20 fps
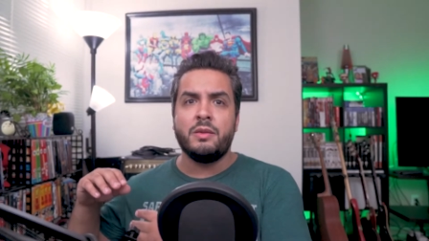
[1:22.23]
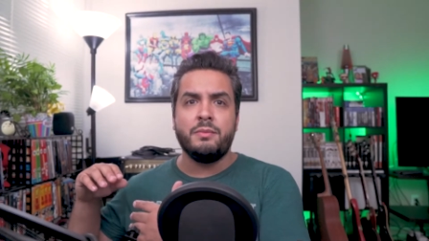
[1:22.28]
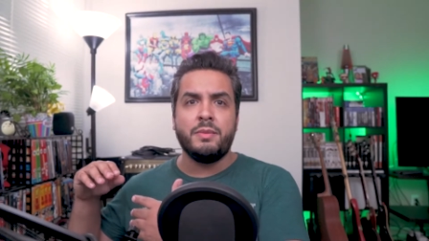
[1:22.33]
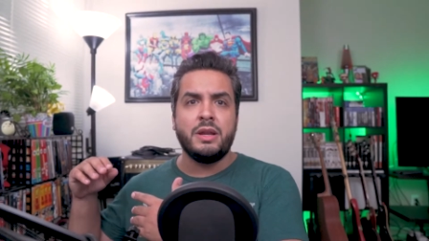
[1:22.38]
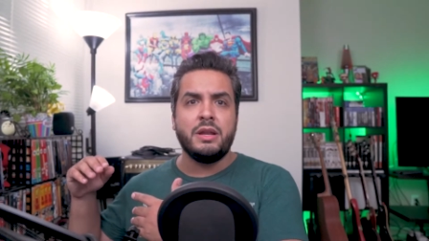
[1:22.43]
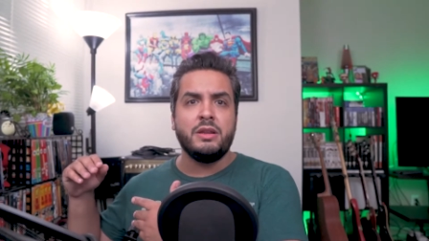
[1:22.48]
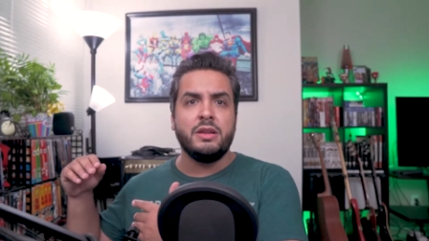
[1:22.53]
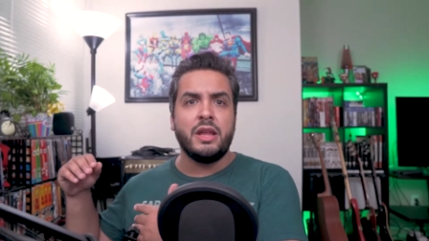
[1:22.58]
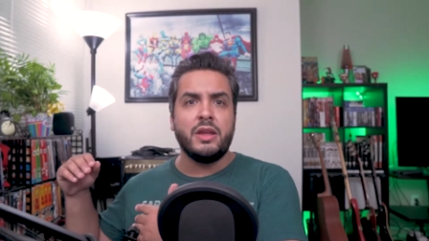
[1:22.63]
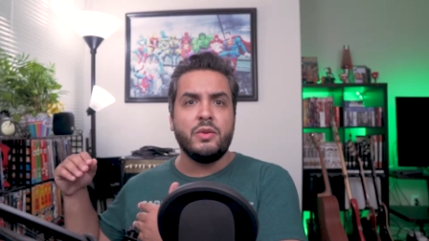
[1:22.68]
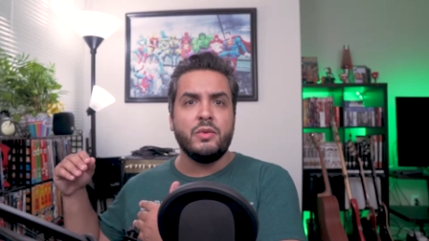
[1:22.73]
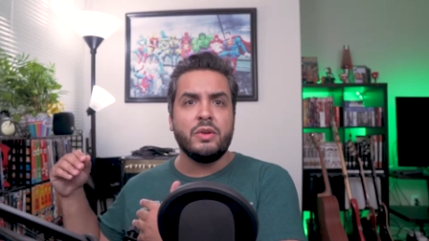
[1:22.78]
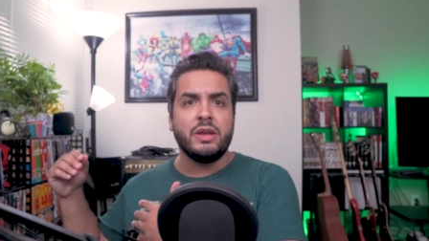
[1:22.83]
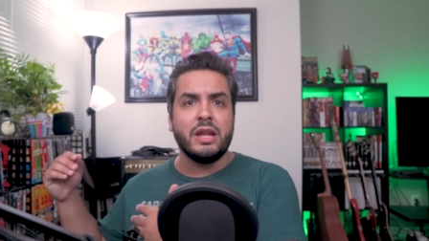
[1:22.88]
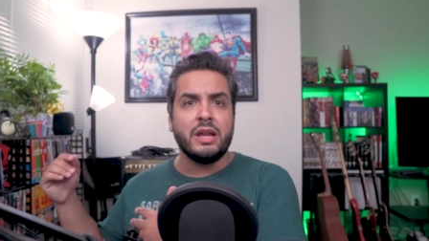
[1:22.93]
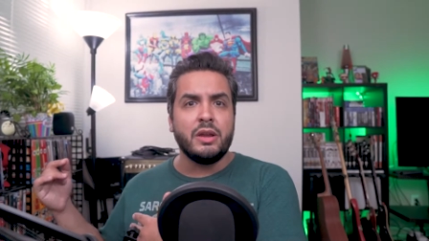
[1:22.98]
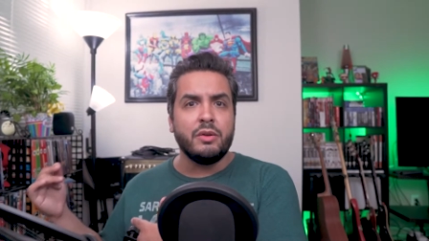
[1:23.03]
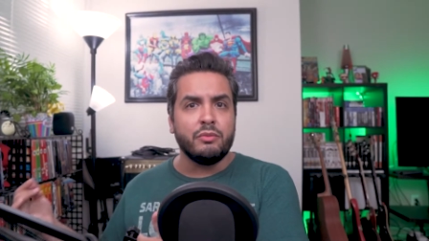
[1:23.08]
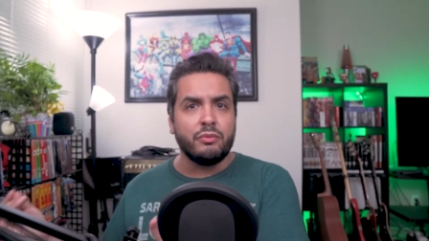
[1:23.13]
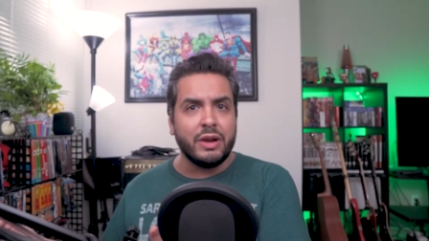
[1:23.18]
mean that you
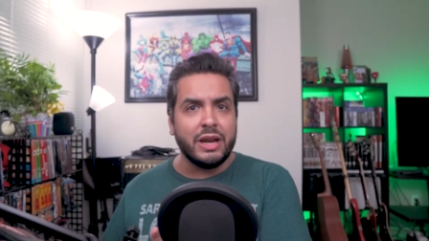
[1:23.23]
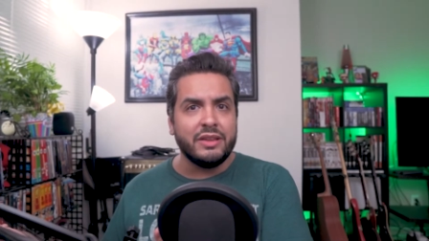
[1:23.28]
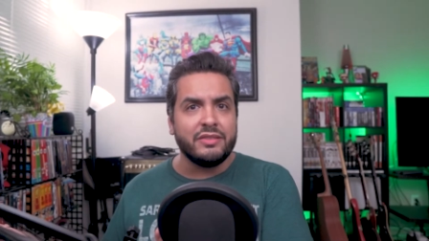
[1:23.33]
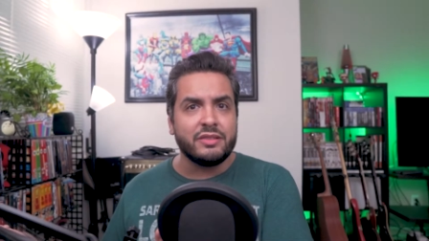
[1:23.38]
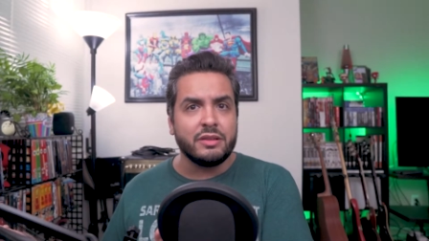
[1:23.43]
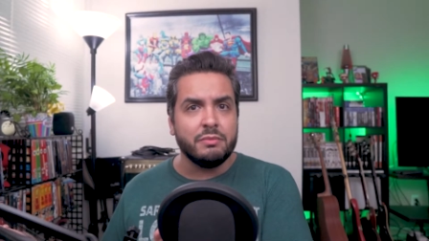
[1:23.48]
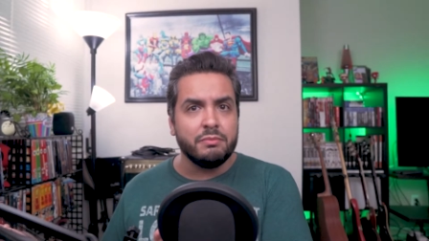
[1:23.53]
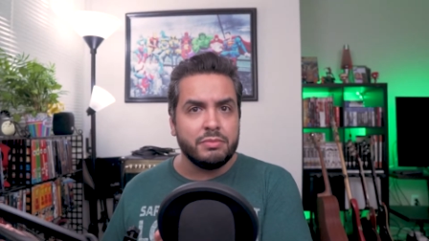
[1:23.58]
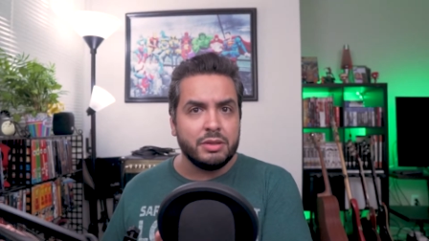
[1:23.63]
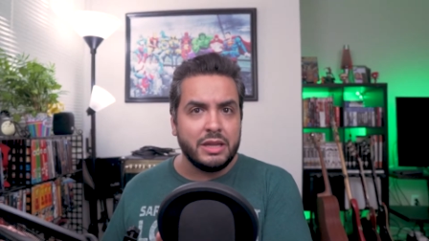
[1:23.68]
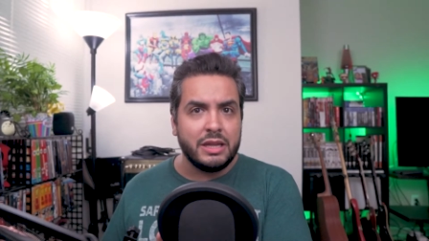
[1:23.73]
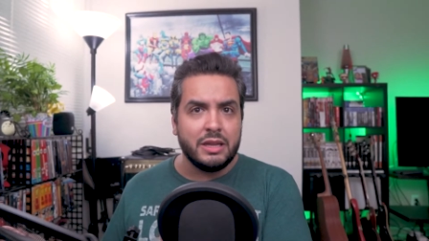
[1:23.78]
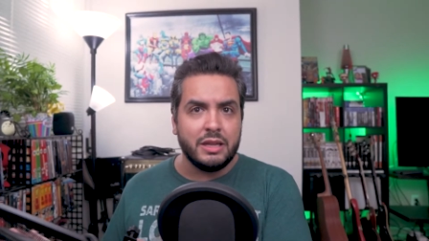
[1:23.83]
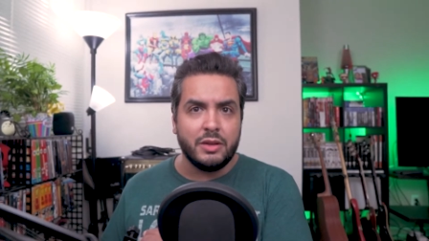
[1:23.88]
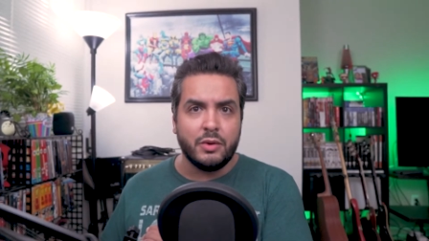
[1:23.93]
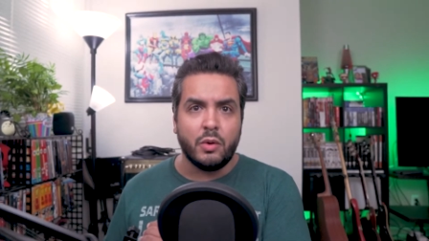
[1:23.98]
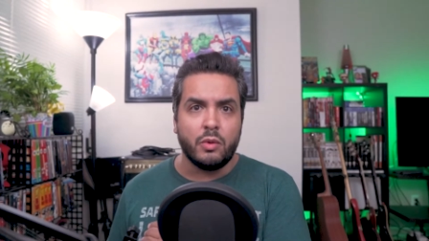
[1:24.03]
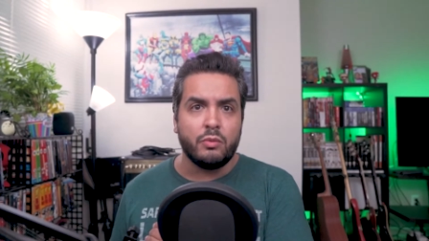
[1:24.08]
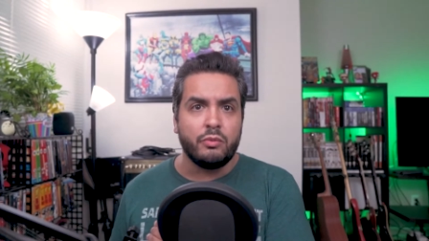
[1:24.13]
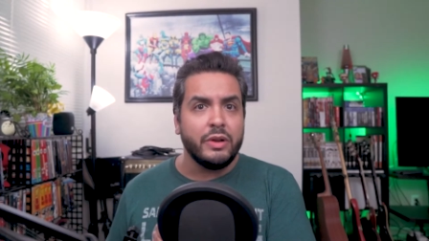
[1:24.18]
get erased completely
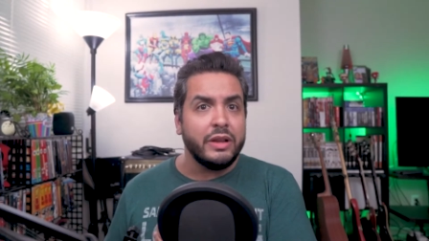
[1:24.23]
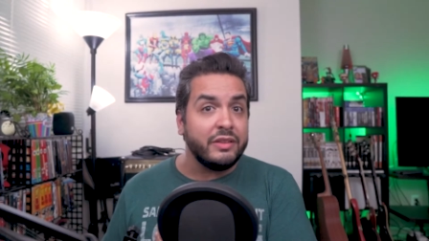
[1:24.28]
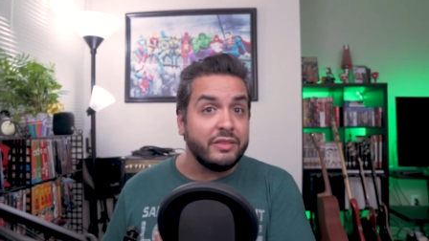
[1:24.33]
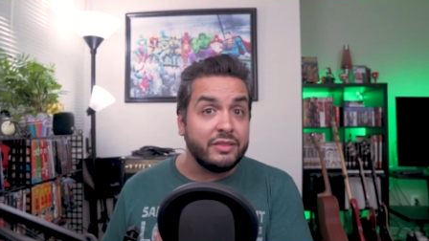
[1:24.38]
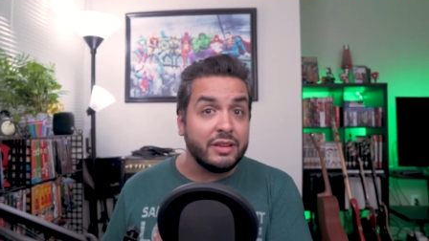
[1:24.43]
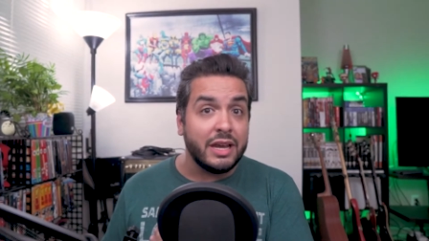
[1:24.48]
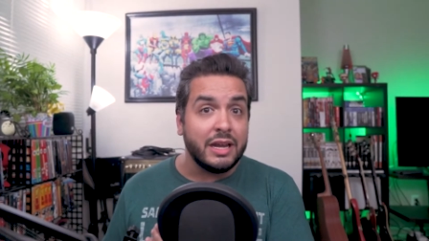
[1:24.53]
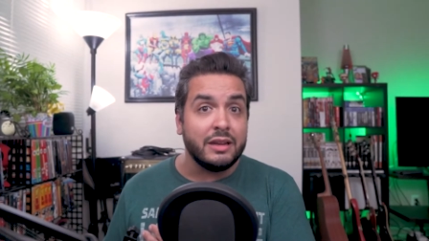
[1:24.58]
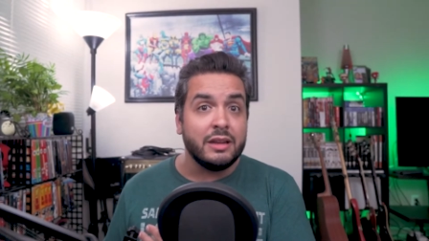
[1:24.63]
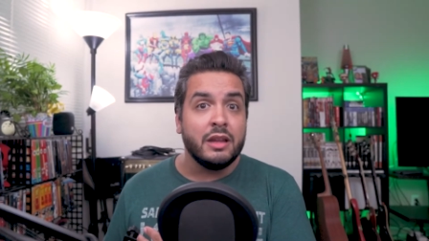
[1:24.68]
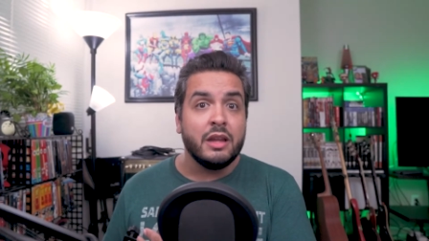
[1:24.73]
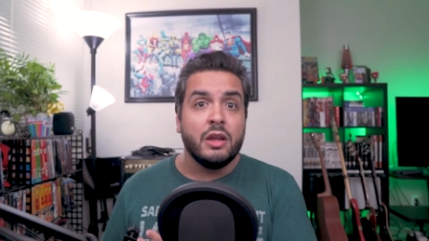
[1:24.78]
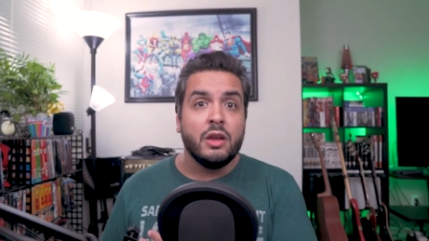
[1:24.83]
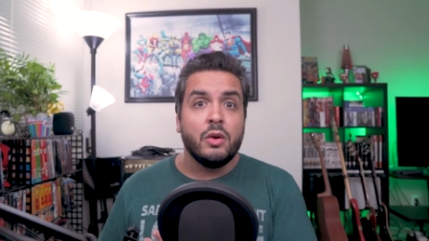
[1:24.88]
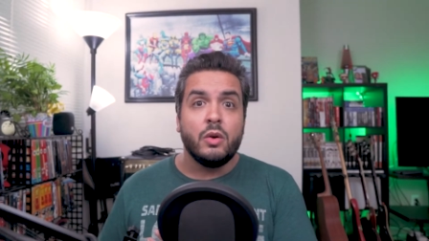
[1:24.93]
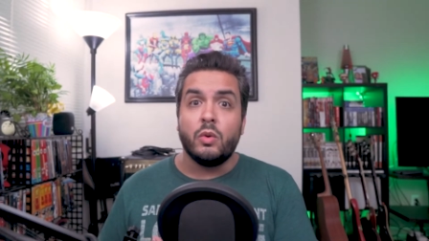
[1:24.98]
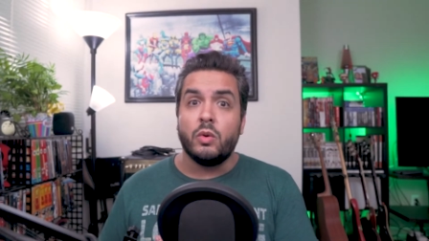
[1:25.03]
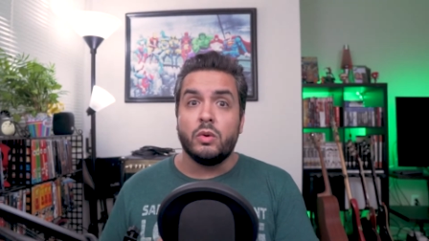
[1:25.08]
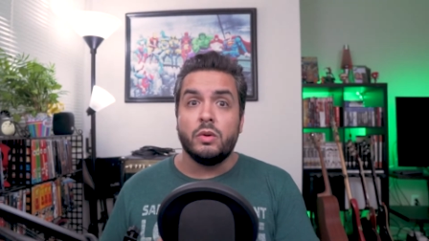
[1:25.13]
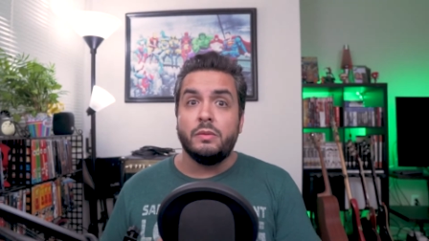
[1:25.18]
or reset
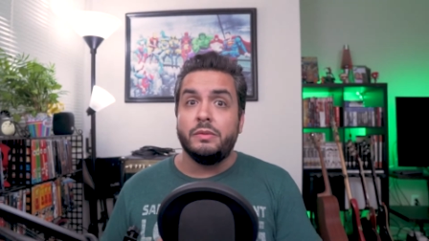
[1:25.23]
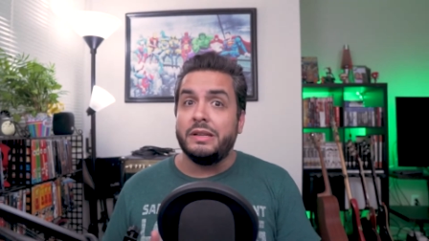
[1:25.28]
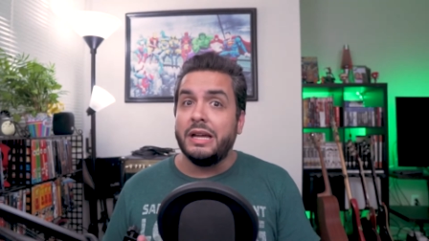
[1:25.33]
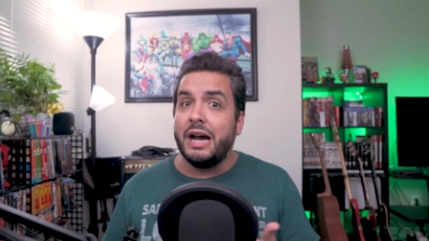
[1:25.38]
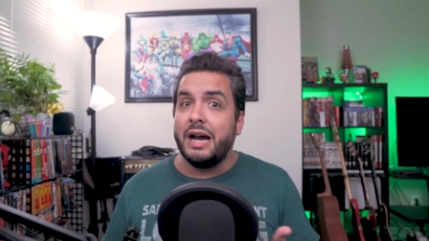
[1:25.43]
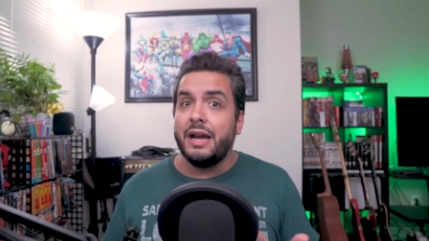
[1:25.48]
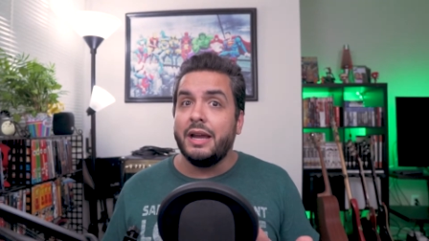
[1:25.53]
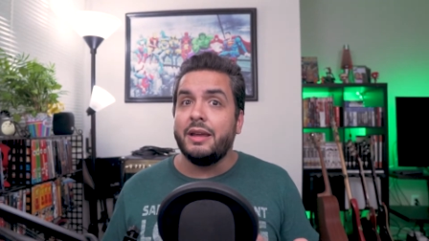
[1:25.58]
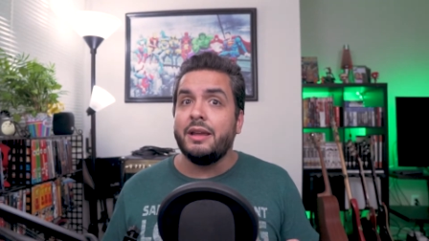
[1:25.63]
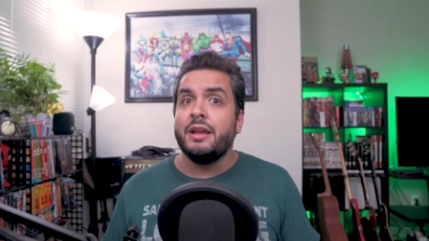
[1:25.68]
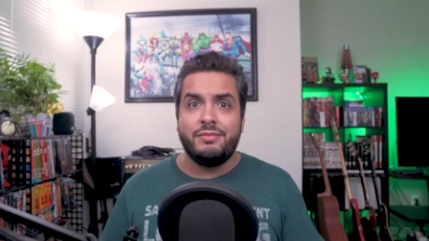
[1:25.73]
or die.